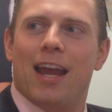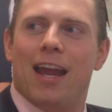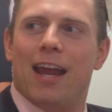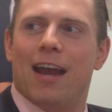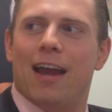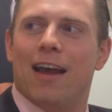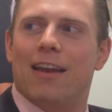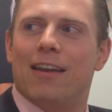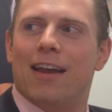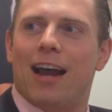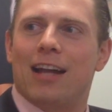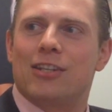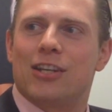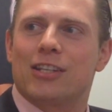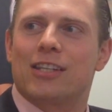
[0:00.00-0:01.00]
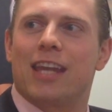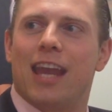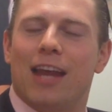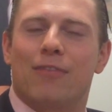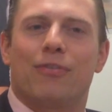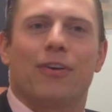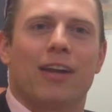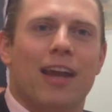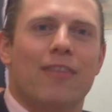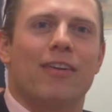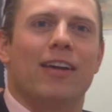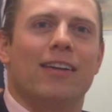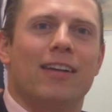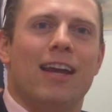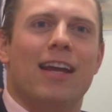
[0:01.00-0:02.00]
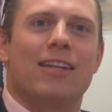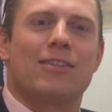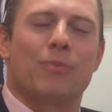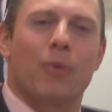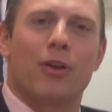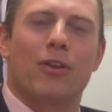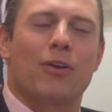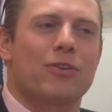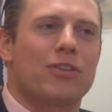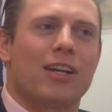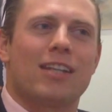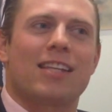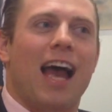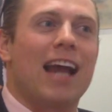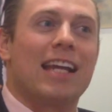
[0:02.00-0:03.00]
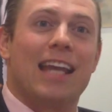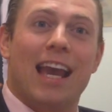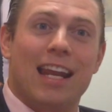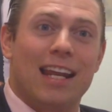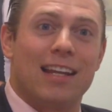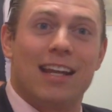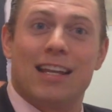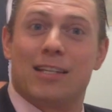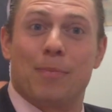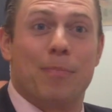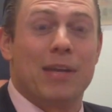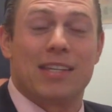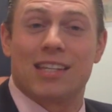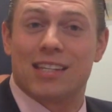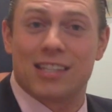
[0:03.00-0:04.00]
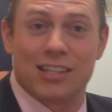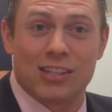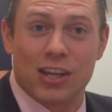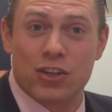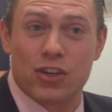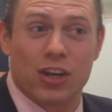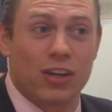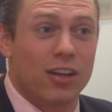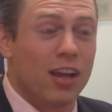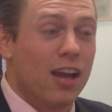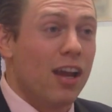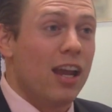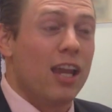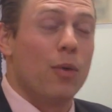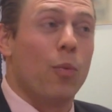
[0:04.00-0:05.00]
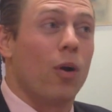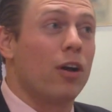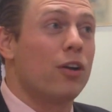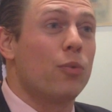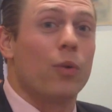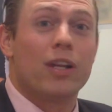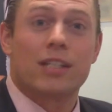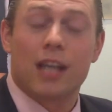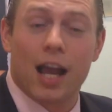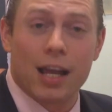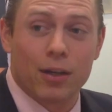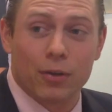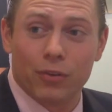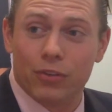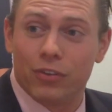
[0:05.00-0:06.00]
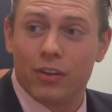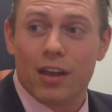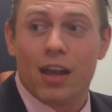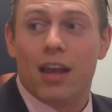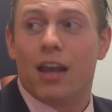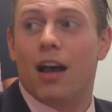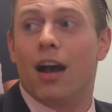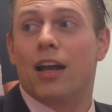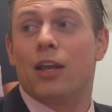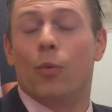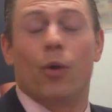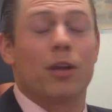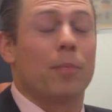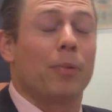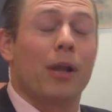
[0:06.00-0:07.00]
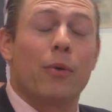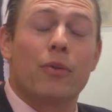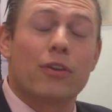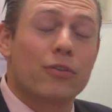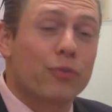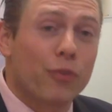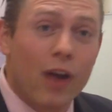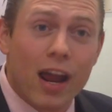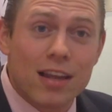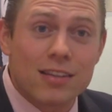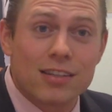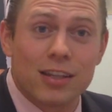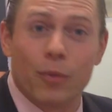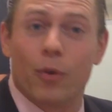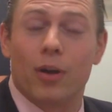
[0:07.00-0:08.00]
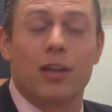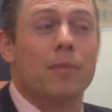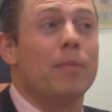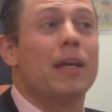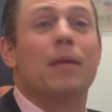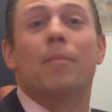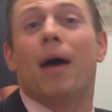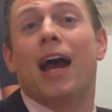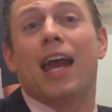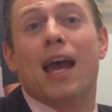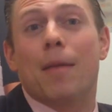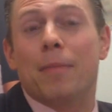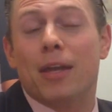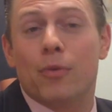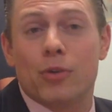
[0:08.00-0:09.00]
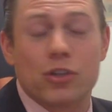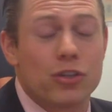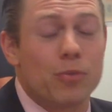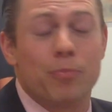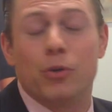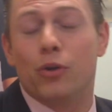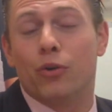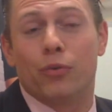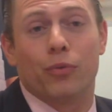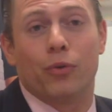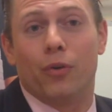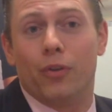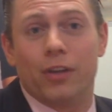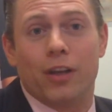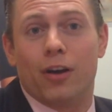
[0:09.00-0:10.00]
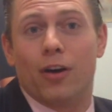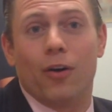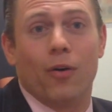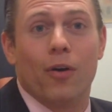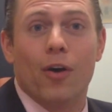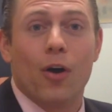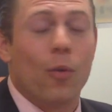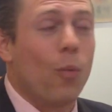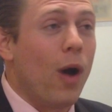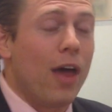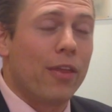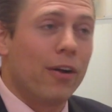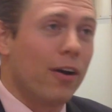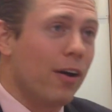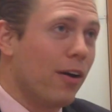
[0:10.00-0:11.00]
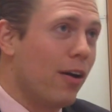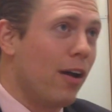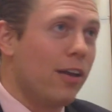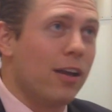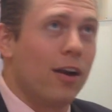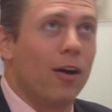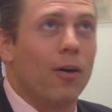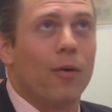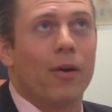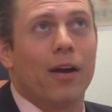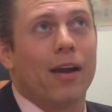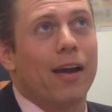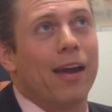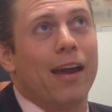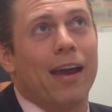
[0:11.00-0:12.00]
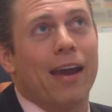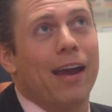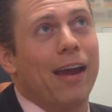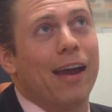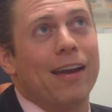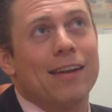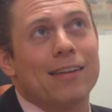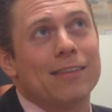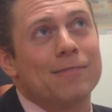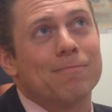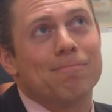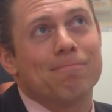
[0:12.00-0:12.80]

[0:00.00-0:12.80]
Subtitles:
And I just can't forgive it. It's one of those things. I get it. It's a business decision. He wanted to win titles. He wanted to play with his friends. He wanted to be in Miami, which is a beautiful, weather, and